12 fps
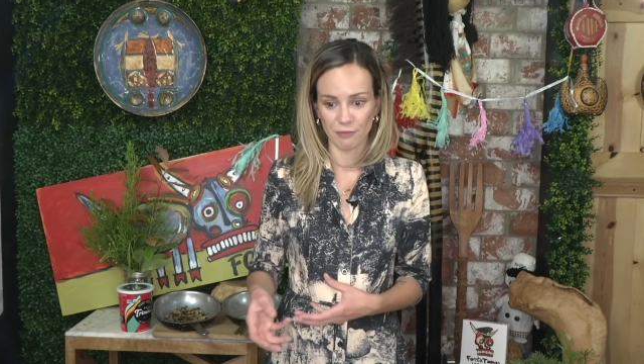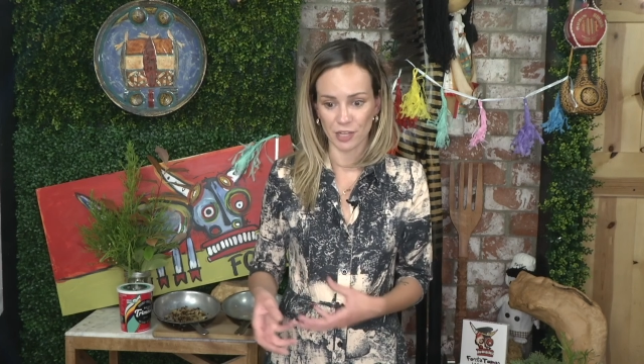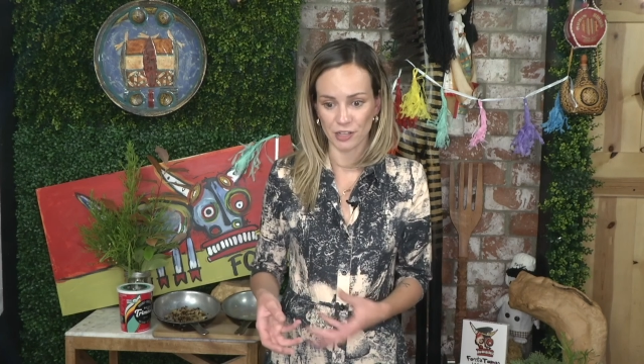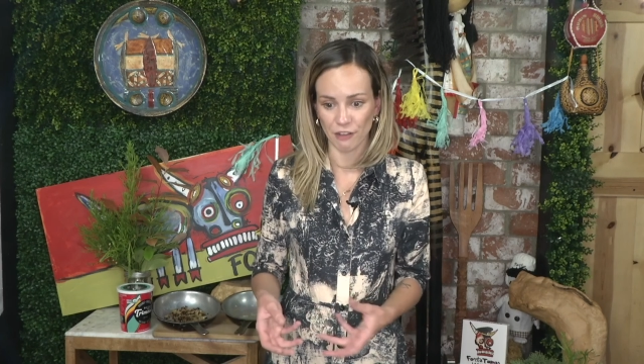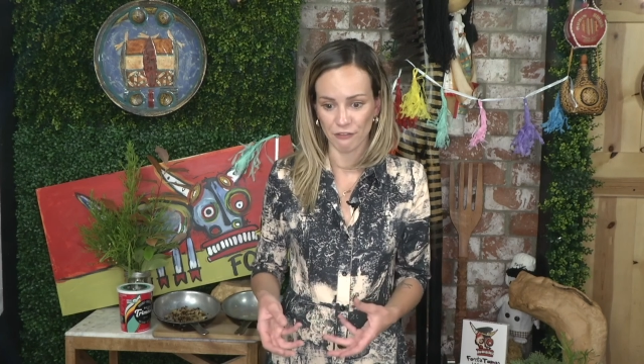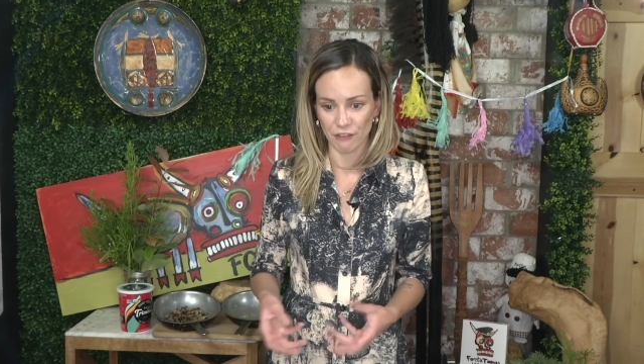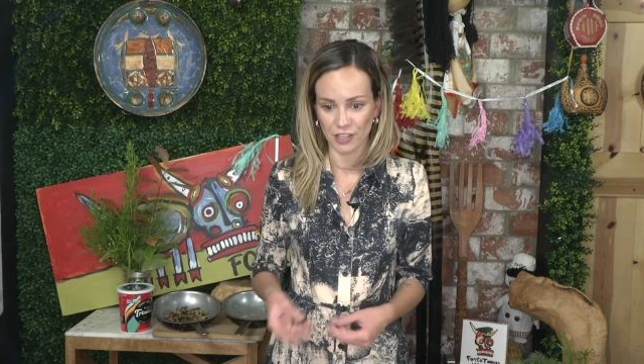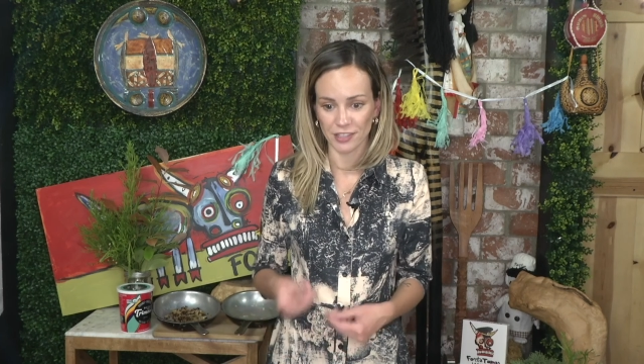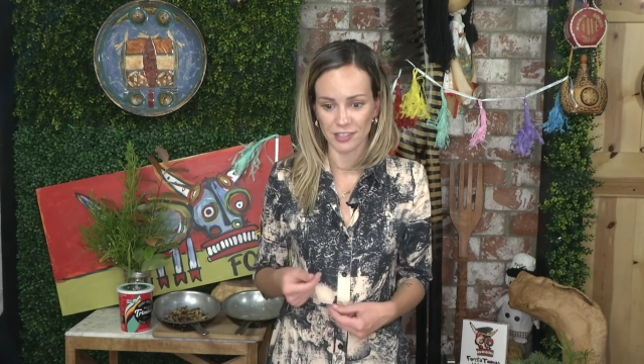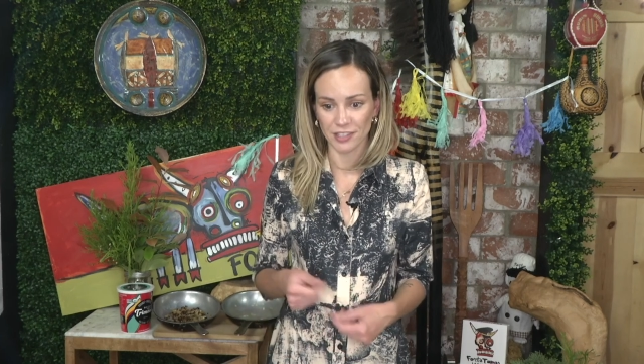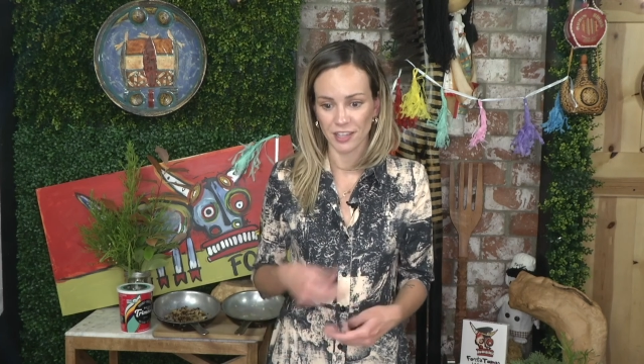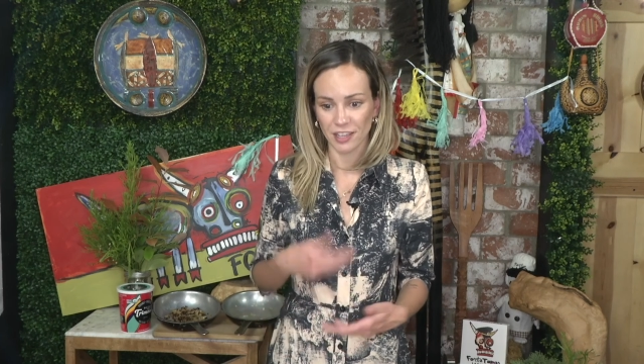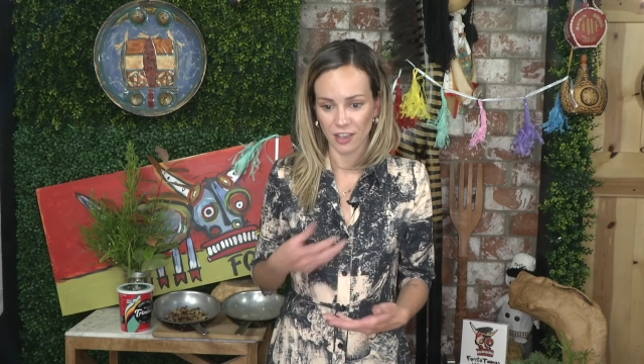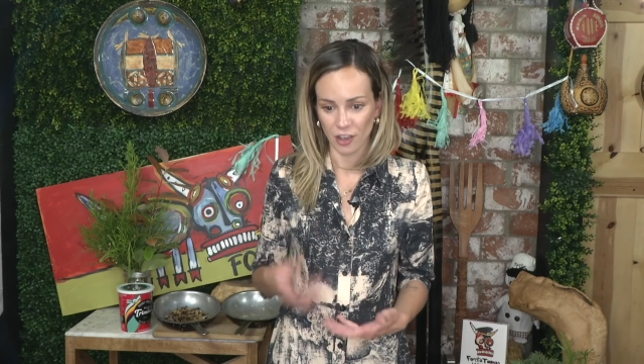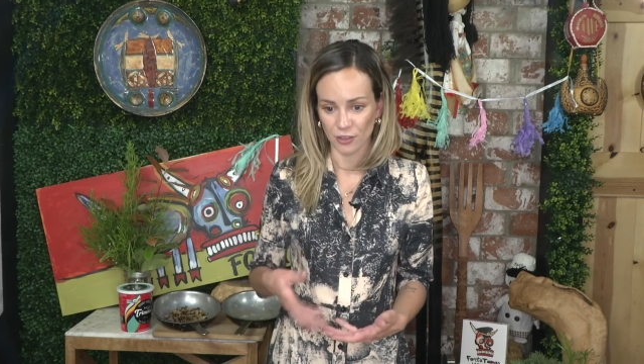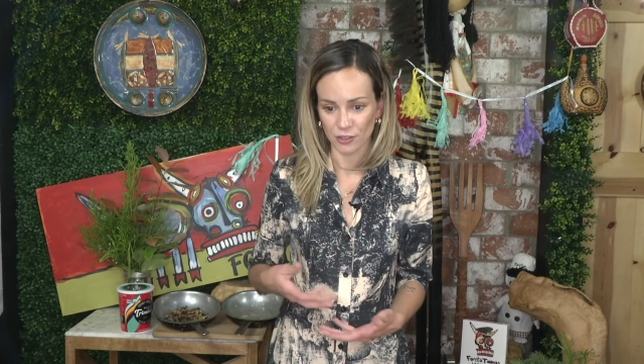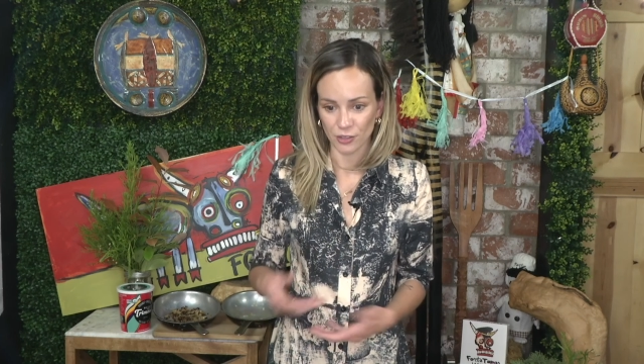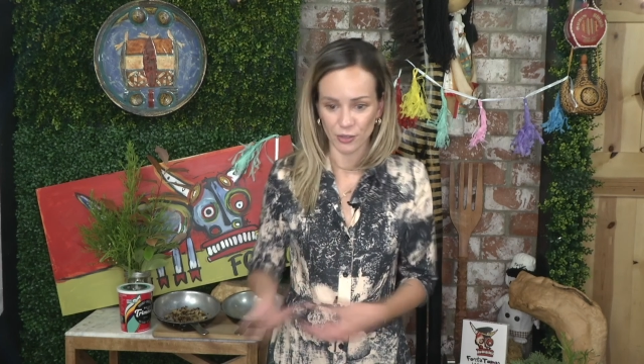my chef friends
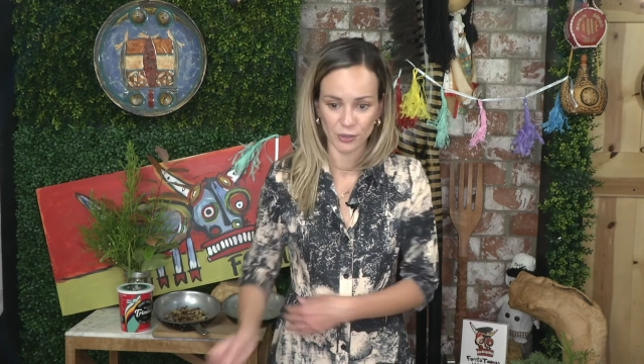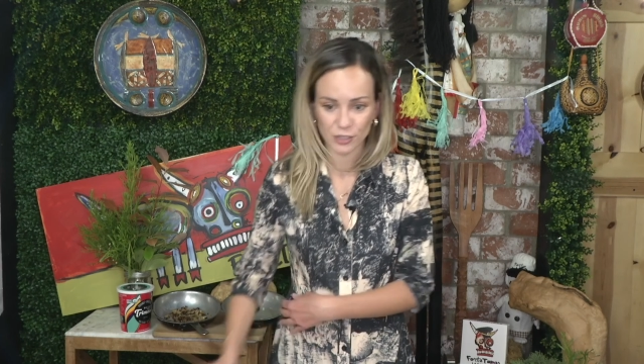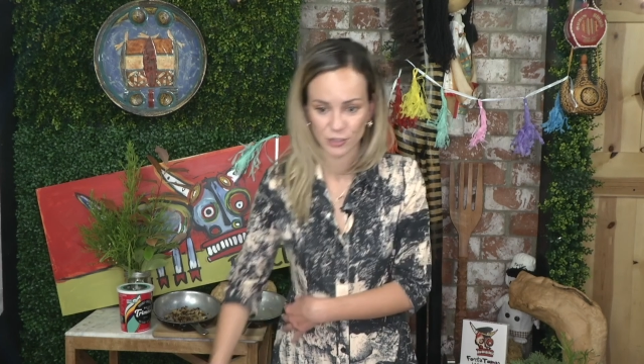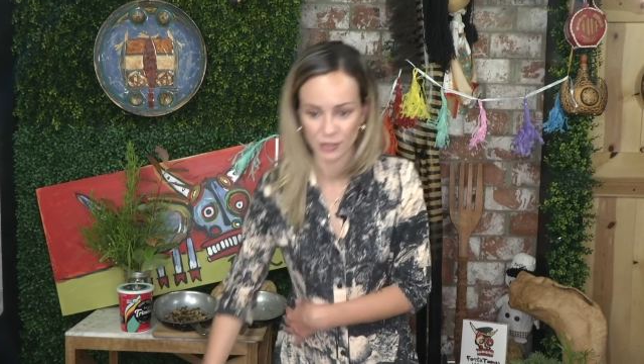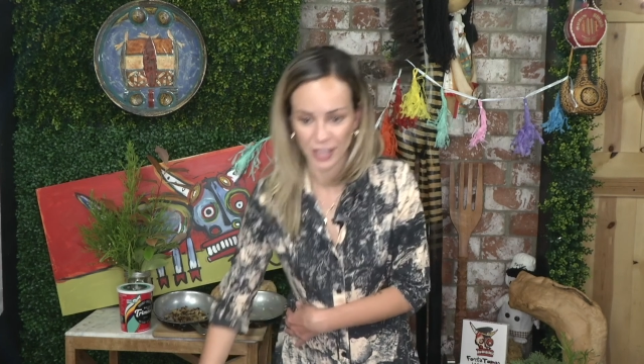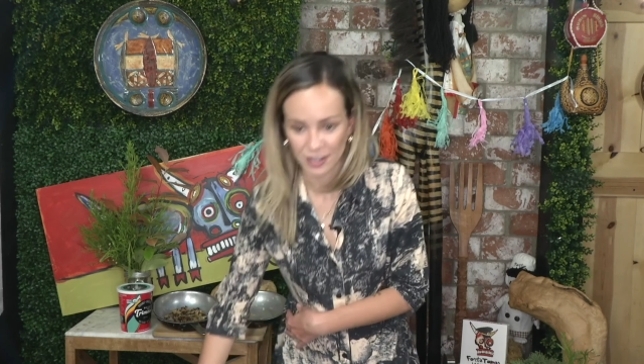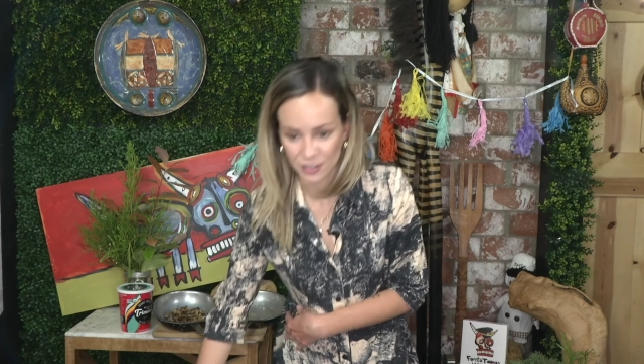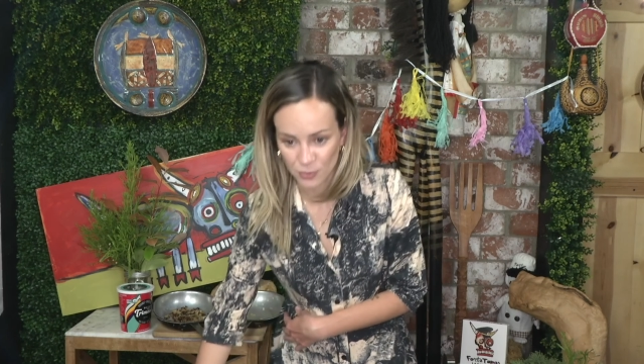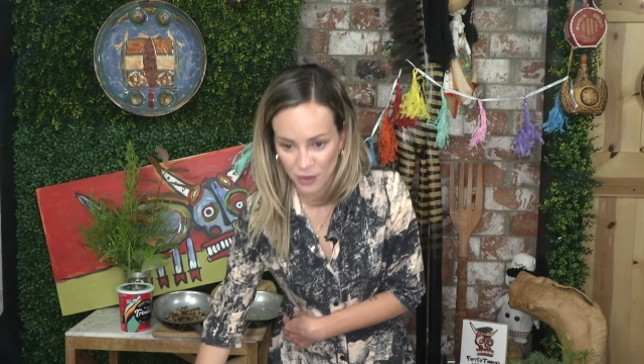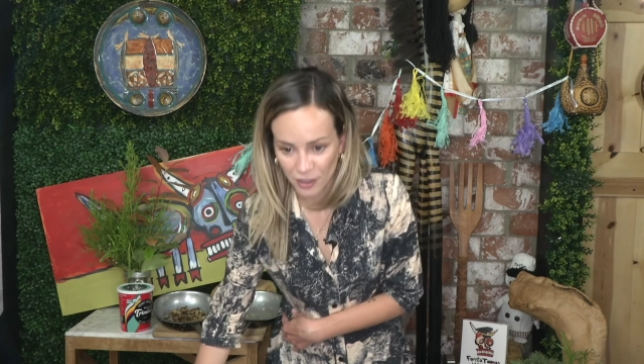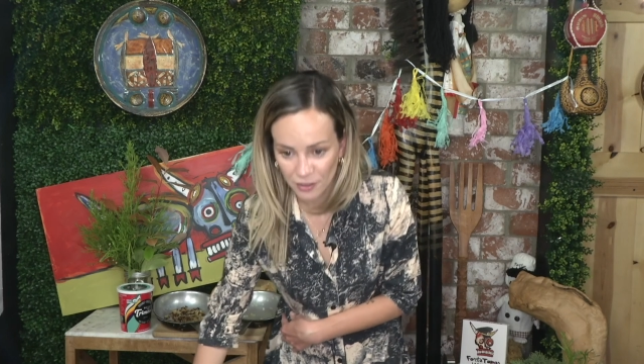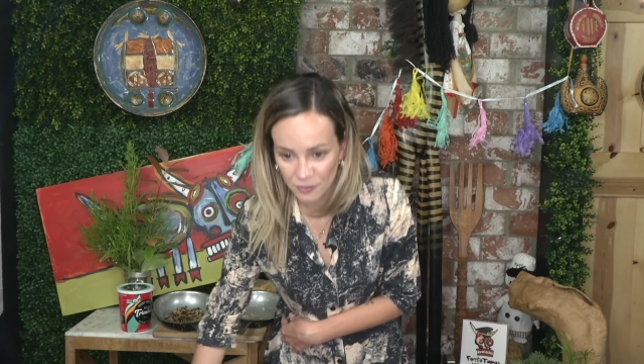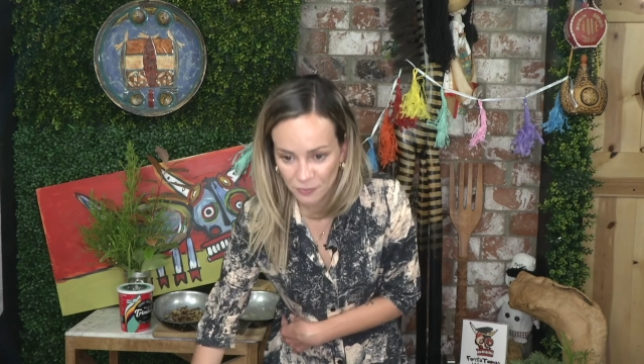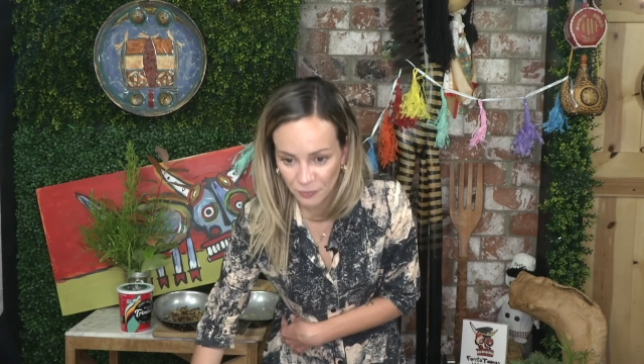also do that as well.